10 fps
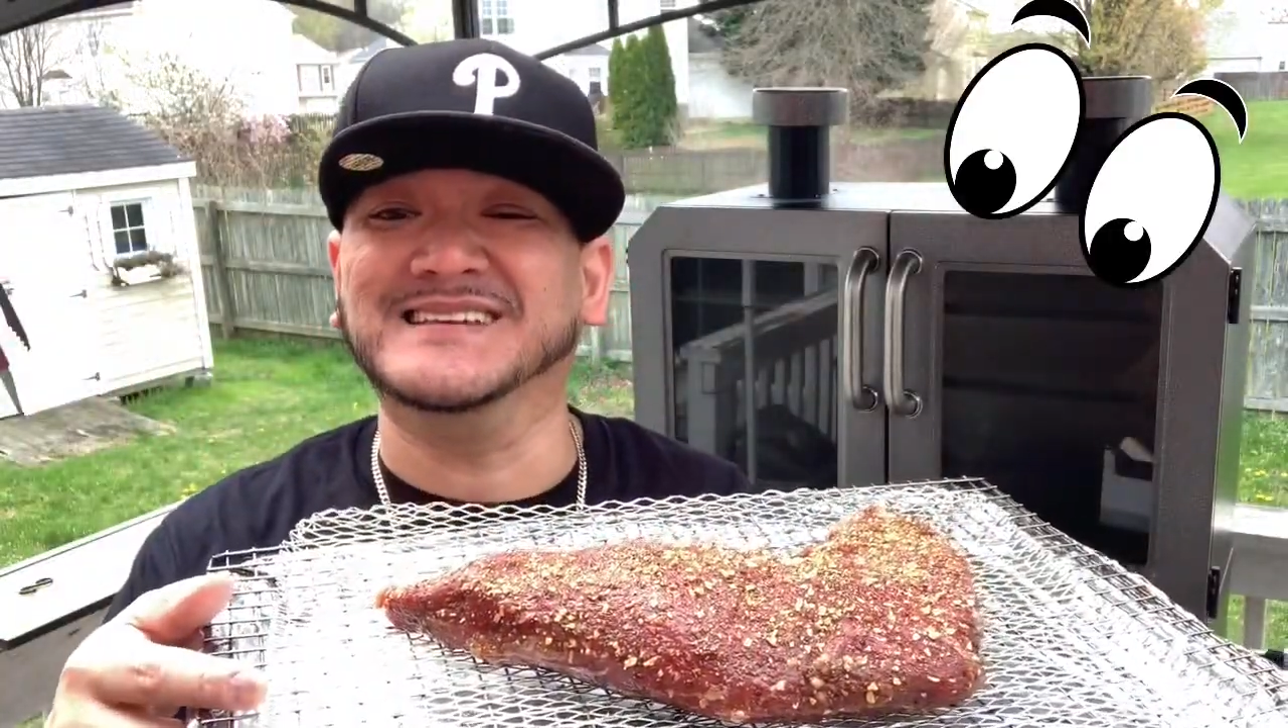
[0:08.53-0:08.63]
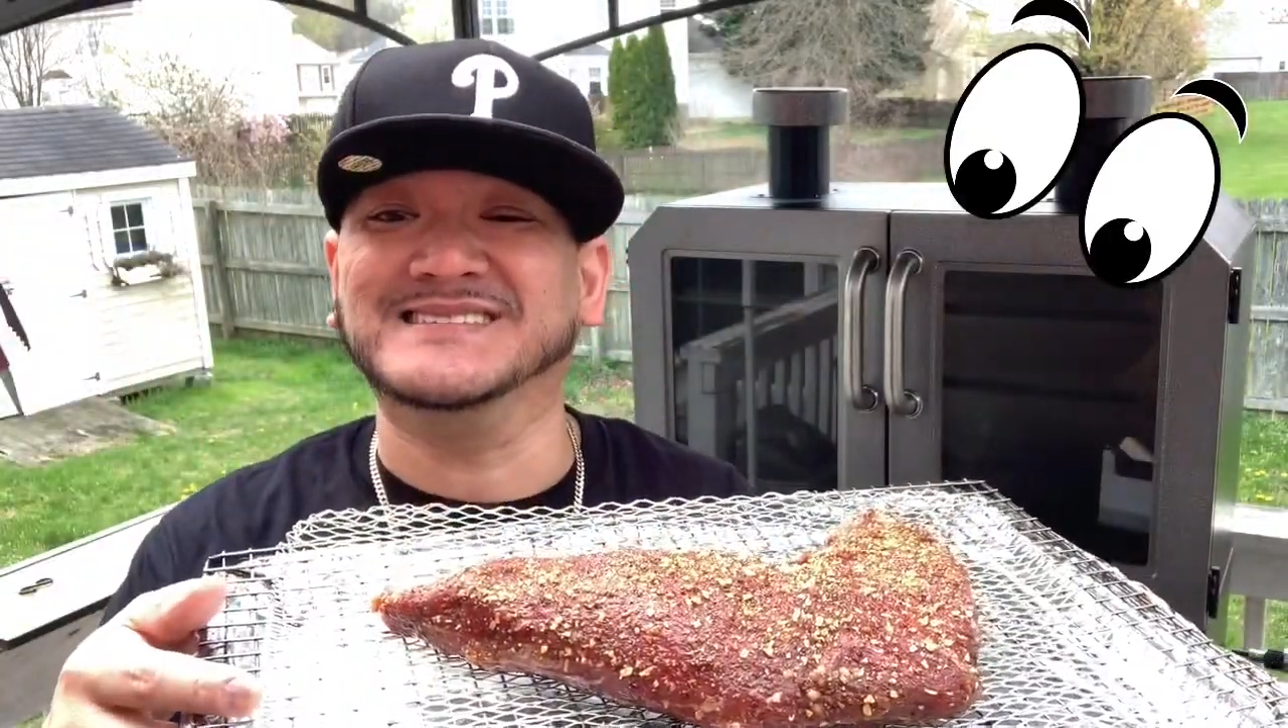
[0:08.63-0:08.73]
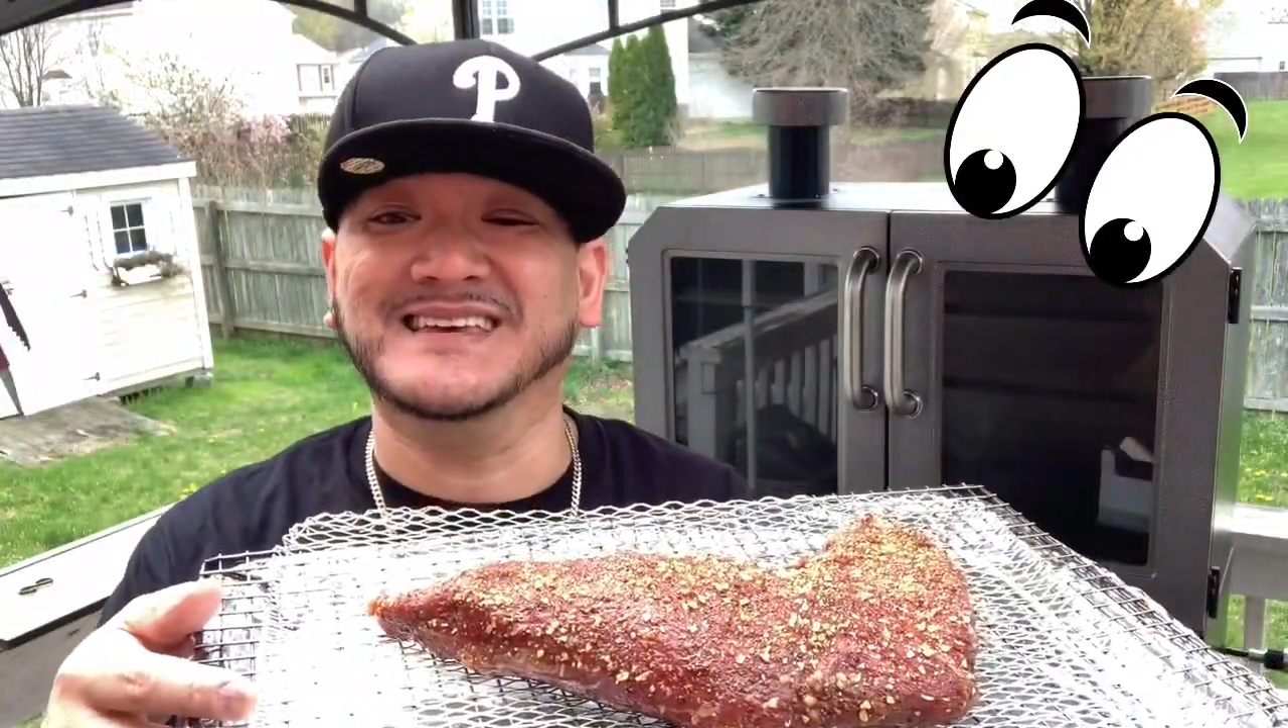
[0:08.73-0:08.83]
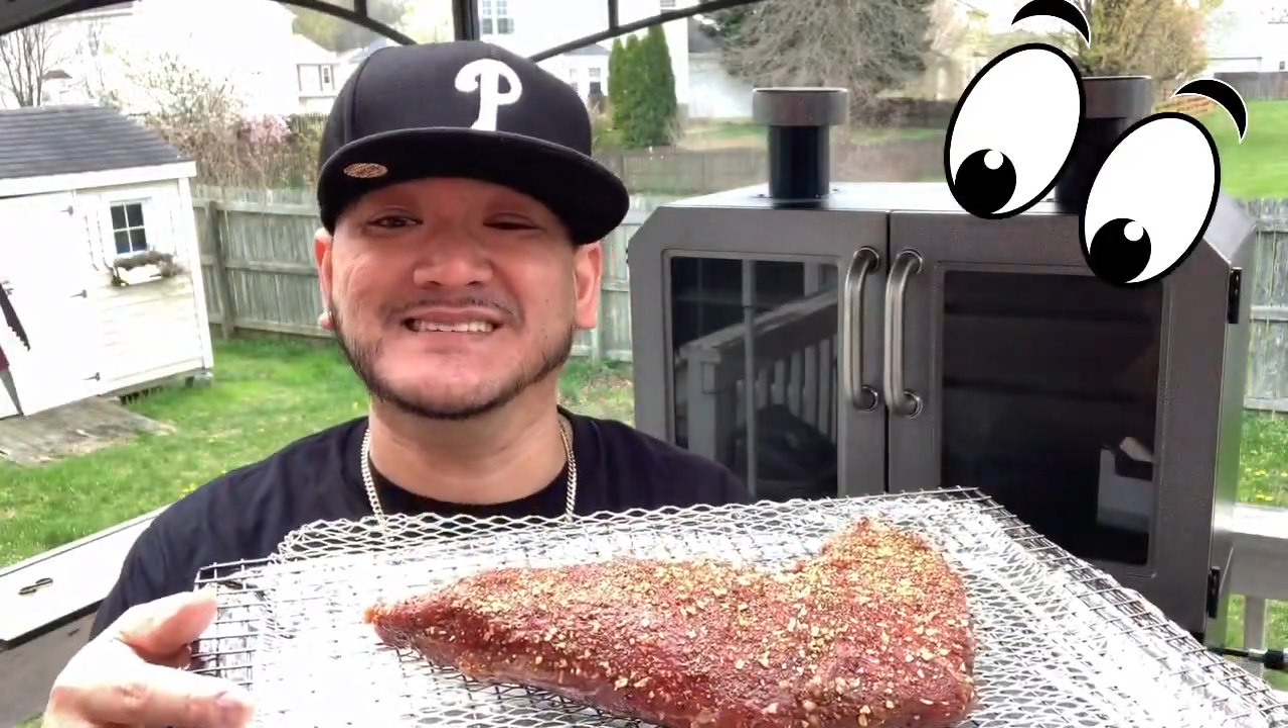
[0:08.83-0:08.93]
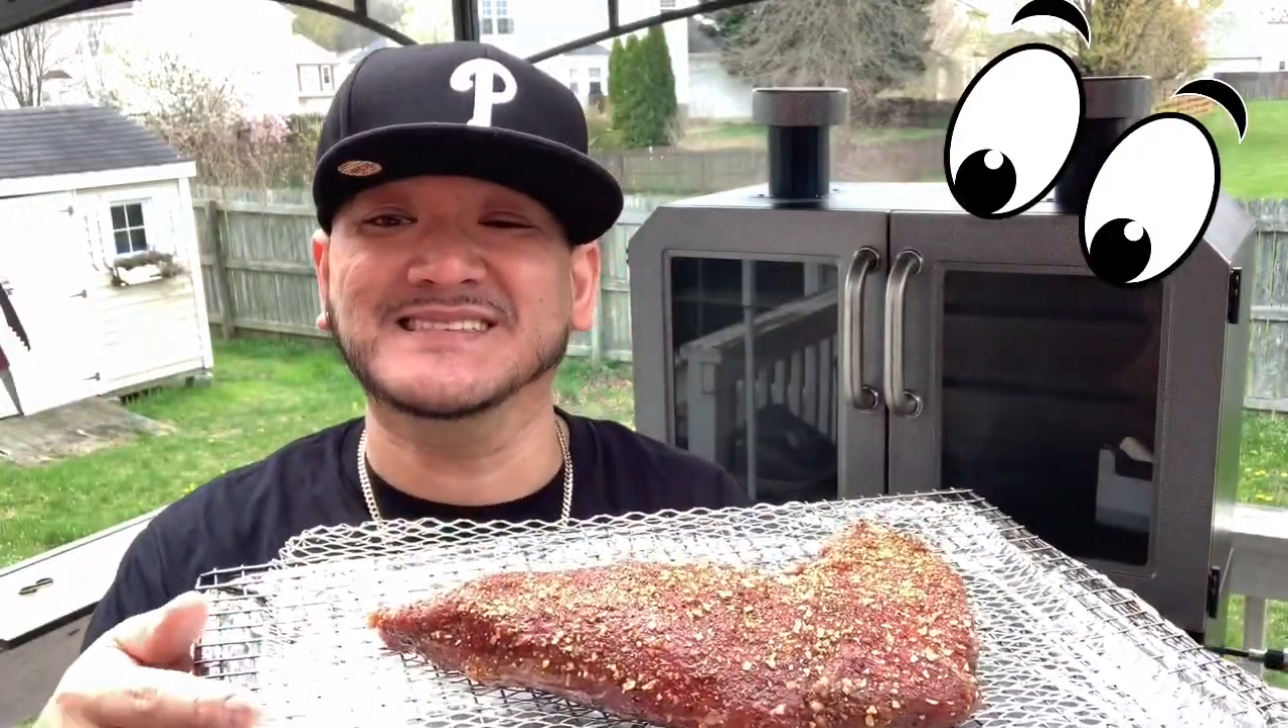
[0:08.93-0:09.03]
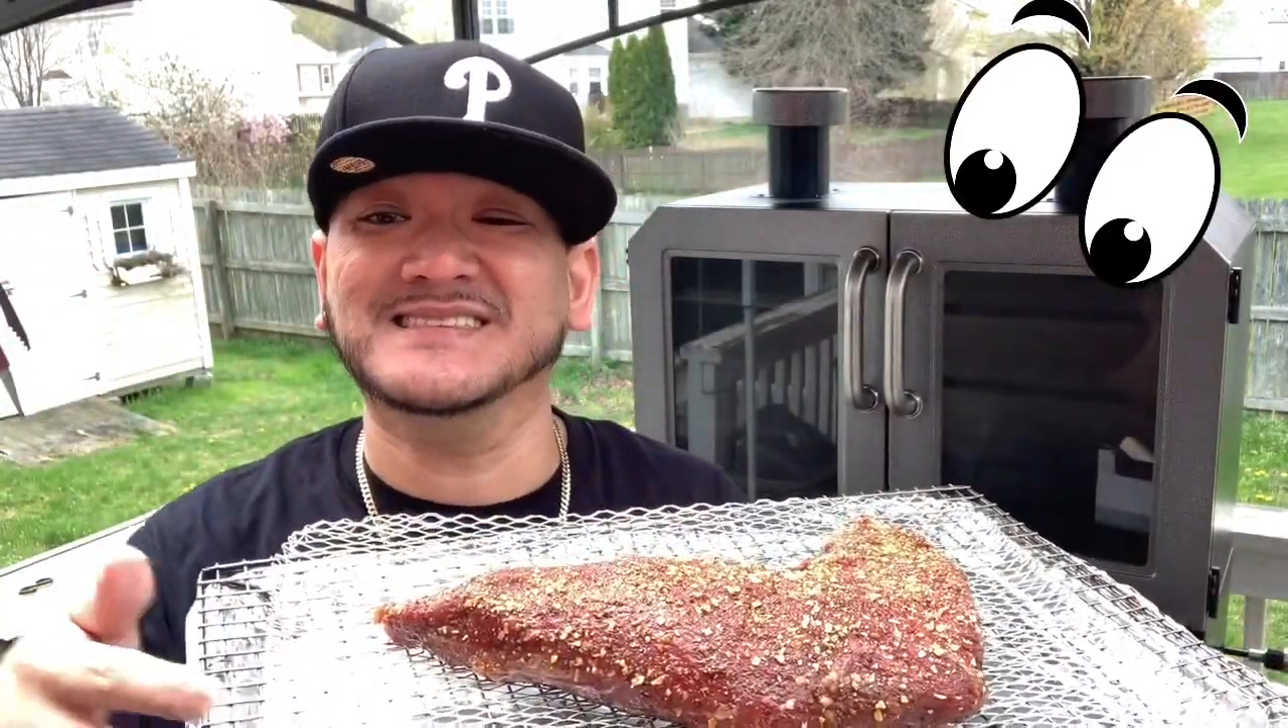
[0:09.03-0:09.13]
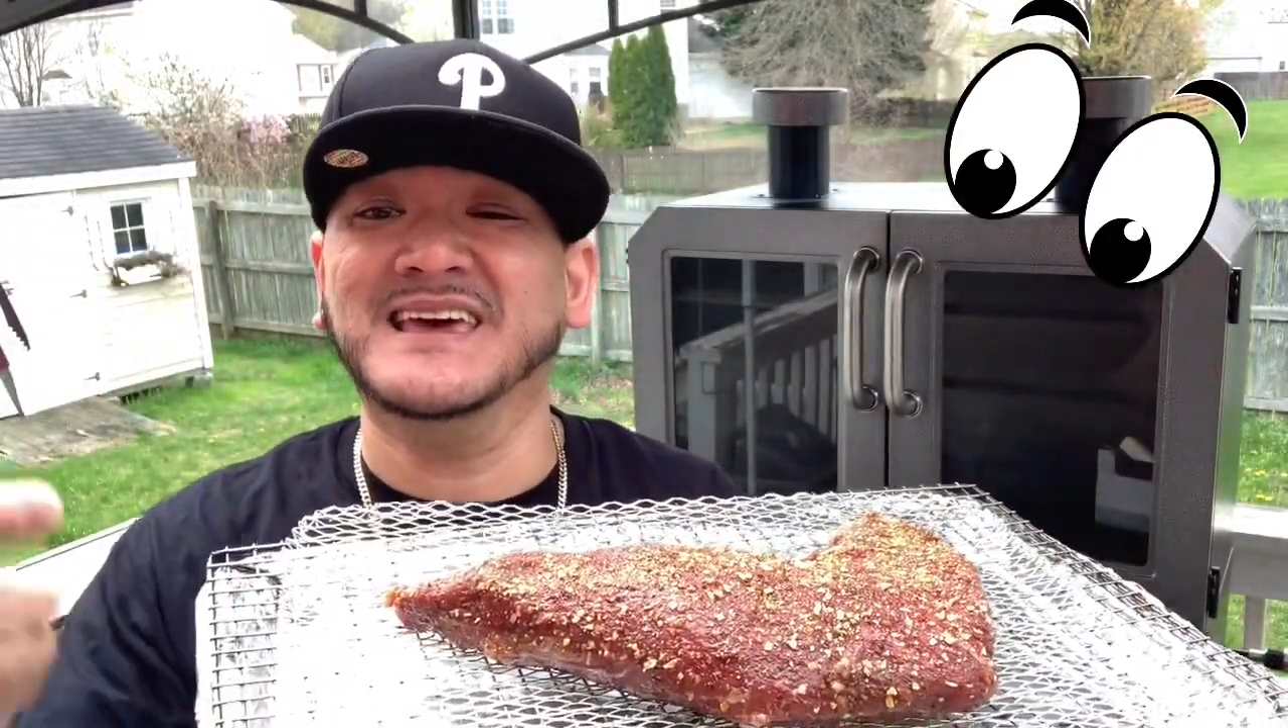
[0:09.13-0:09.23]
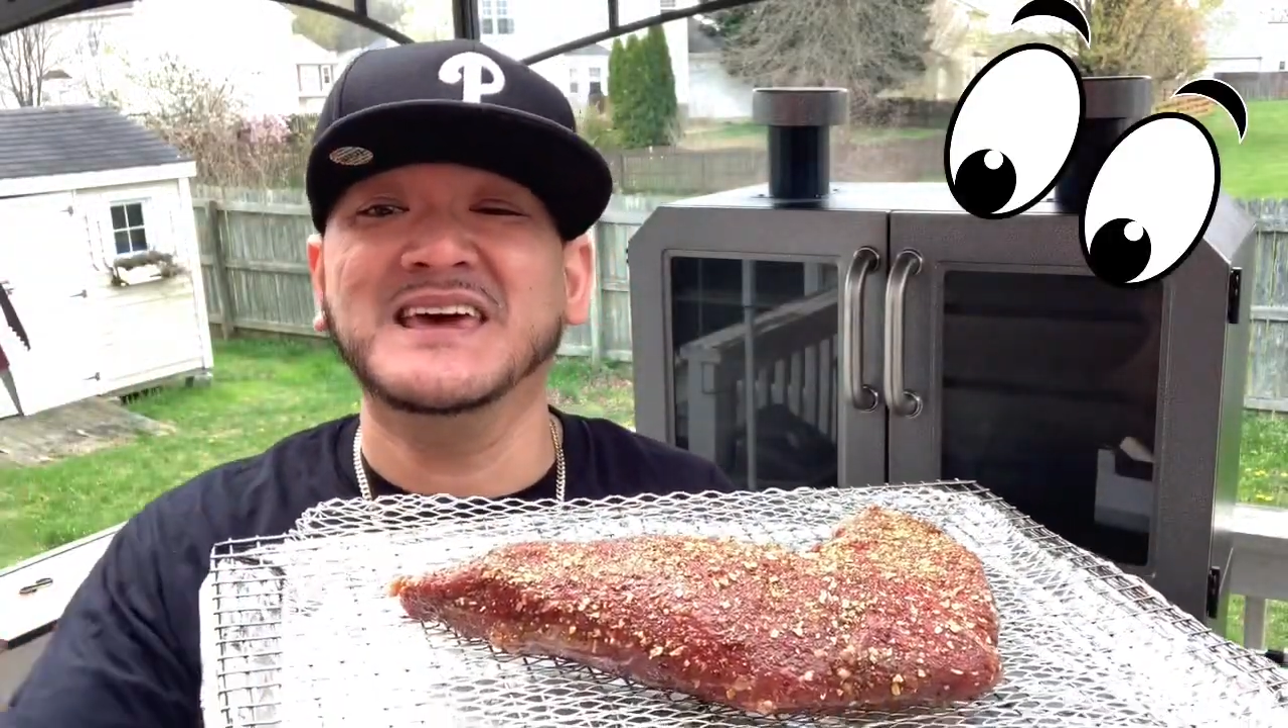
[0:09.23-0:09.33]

seasoned,